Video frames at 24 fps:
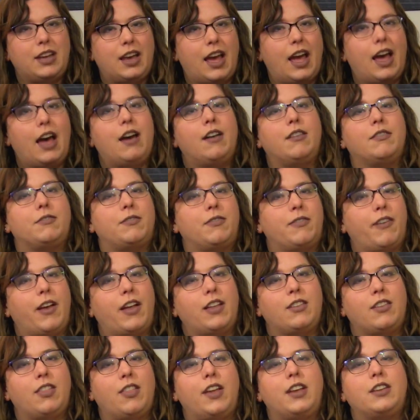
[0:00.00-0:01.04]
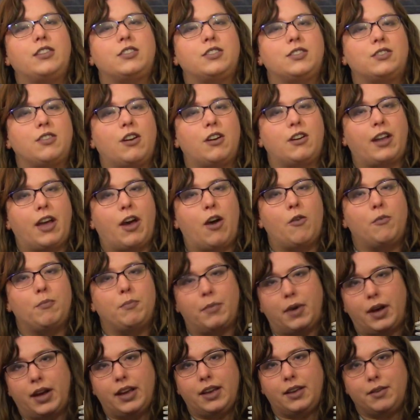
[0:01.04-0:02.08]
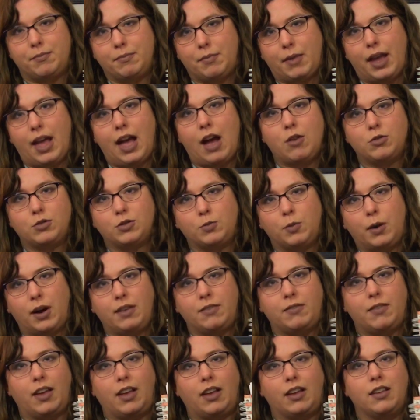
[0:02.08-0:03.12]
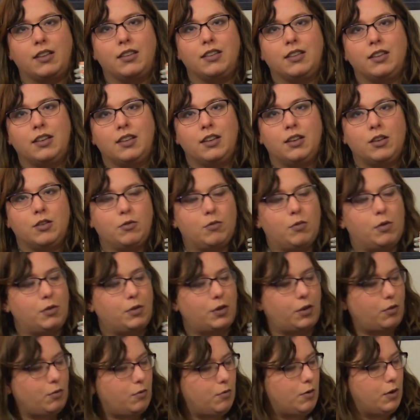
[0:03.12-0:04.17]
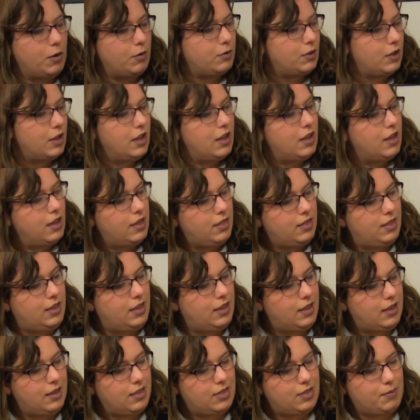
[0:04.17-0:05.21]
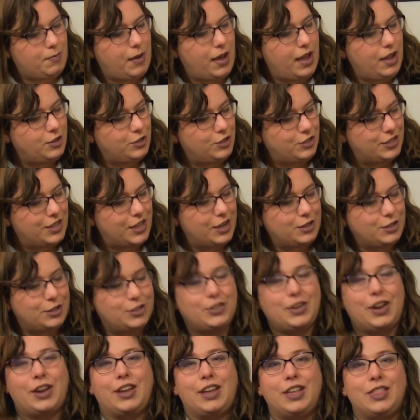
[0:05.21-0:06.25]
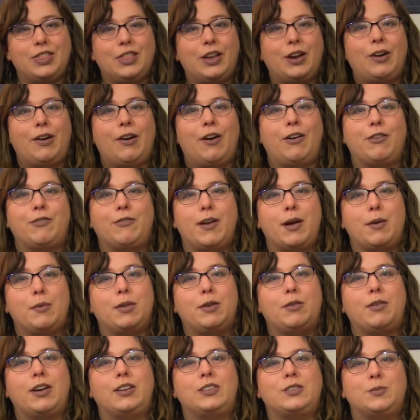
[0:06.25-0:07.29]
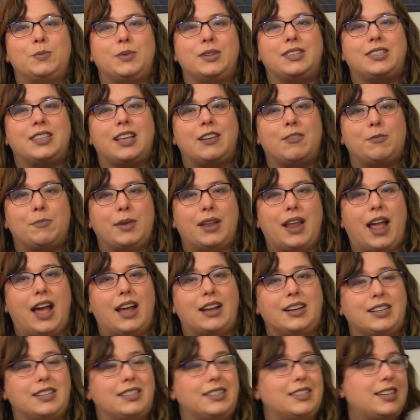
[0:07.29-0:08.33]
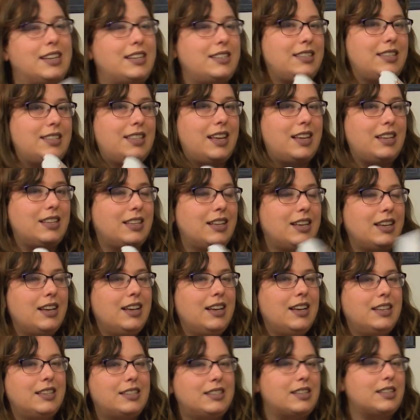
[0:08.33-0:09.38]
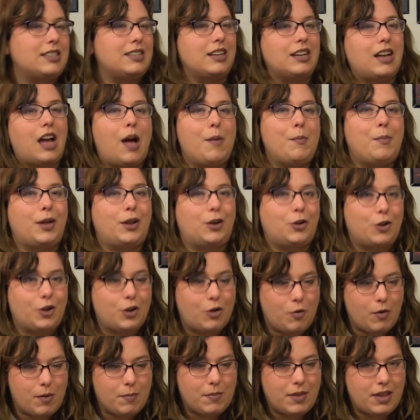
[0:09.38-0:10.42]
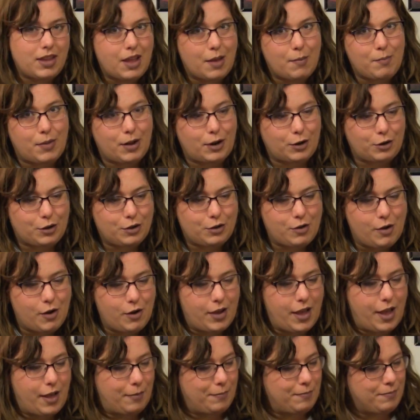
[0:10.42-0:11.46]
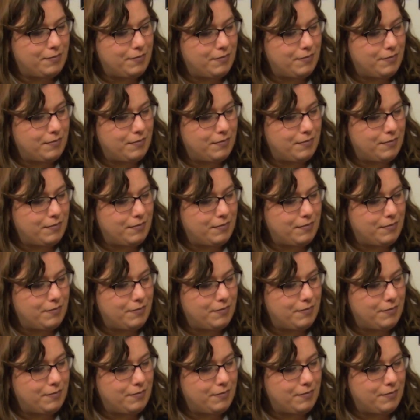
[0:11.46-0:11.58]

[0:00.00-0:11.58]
have and to like start out my housewifing, quote unquote. The pages that are stuck in there are family recipes that have been added since then, since I got better equipment and better at cooking.